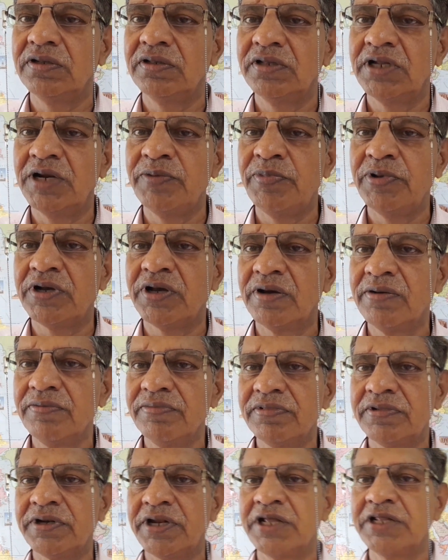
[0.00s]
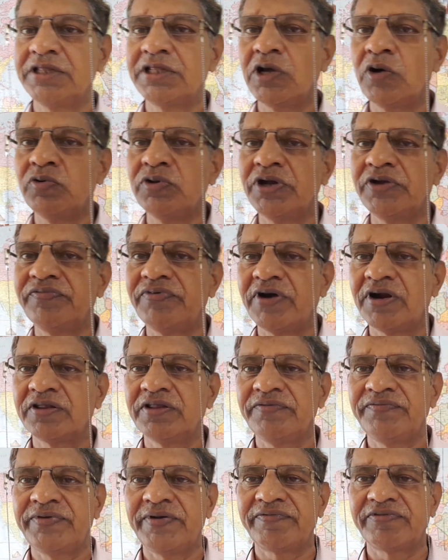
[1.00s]
That becomes 10,000 for the
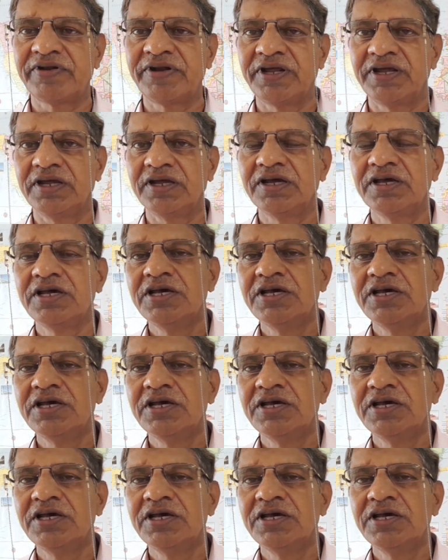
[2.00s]
fifth day.